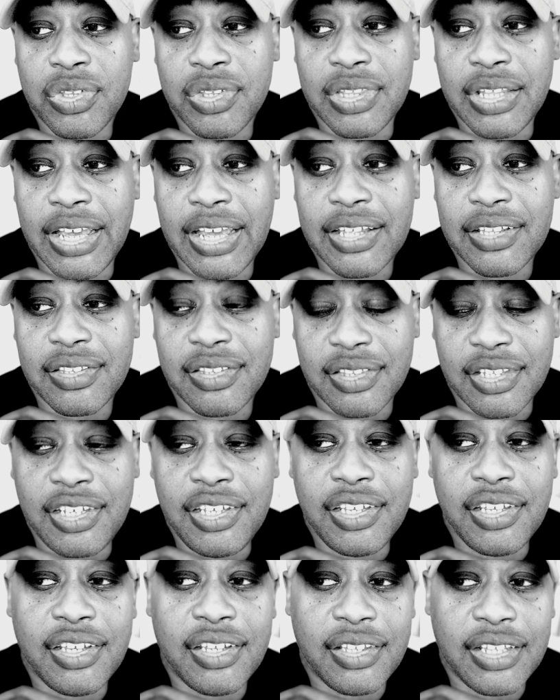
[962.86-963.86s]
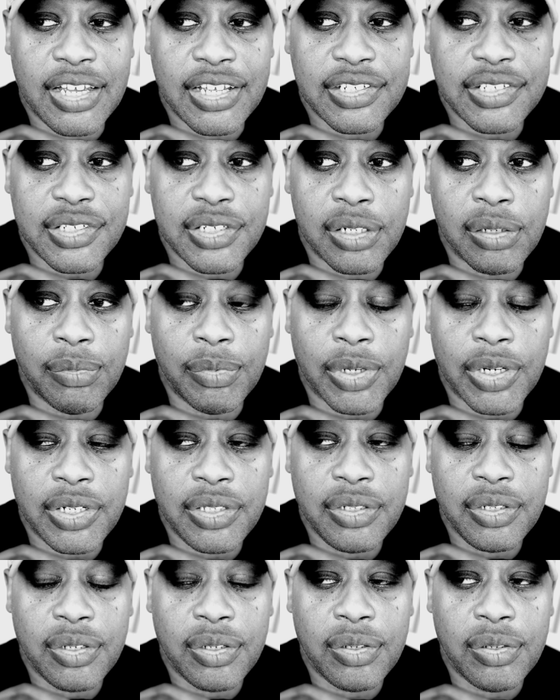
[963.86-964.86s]
that thinking that
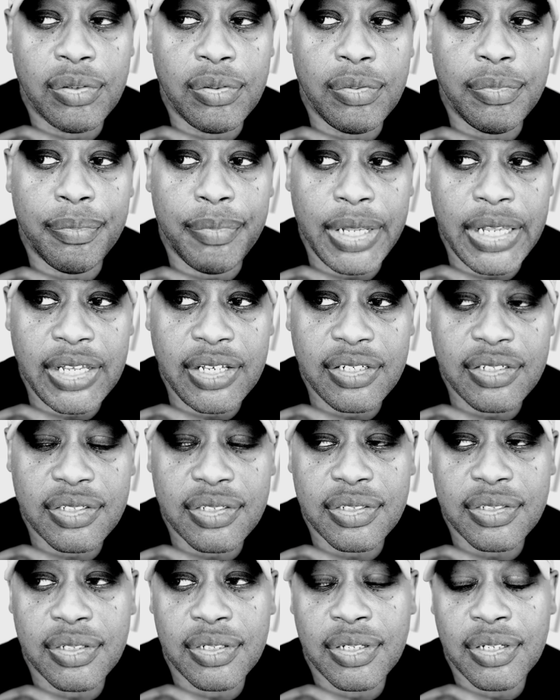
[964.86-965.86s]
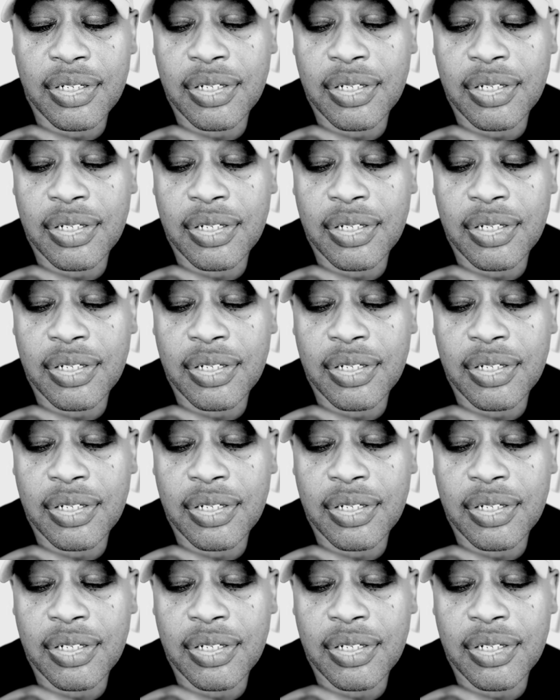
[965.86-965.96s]
someone who makes